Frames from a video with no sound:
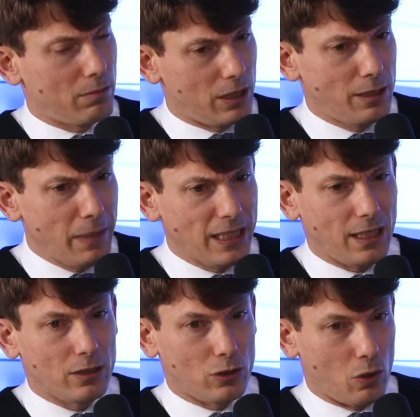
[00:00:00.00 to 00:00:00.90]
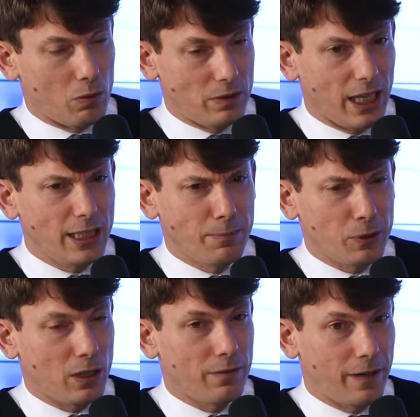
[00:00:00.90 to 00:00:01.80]
it may sound so,
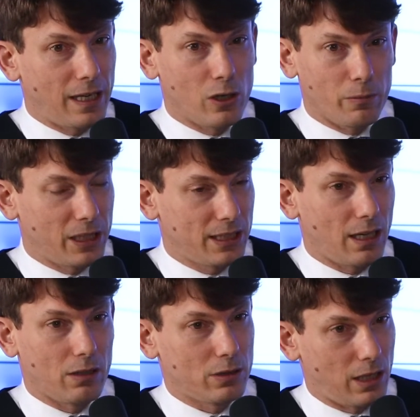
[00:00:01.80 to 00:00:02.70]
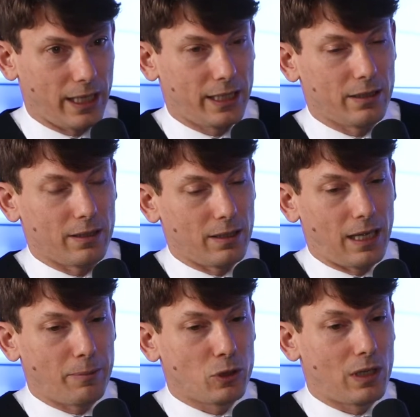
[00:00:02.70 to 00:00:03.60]
90% failure may sound like
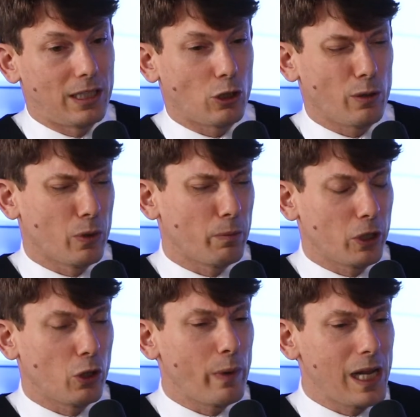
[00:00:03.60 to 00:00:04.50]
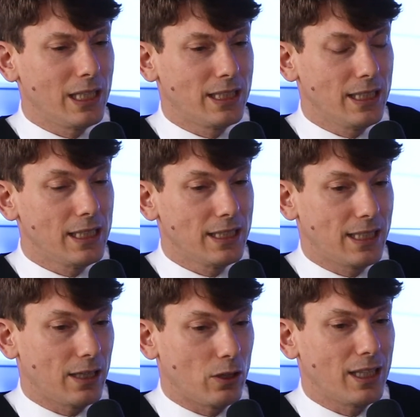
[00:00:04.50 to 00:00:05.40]
absolutely terrible, but the reality is
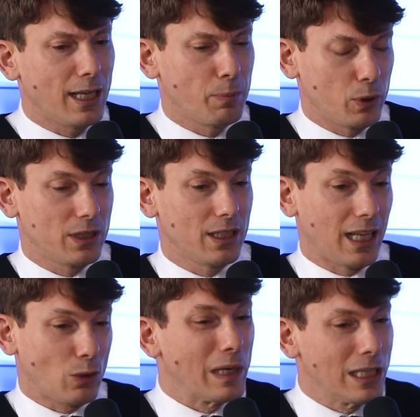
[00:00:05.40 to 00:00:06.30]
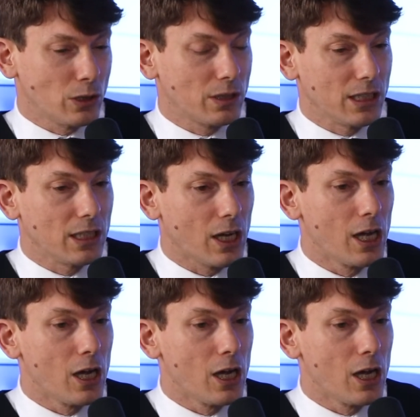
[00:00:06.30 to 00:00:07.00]
that the 10% that will succeed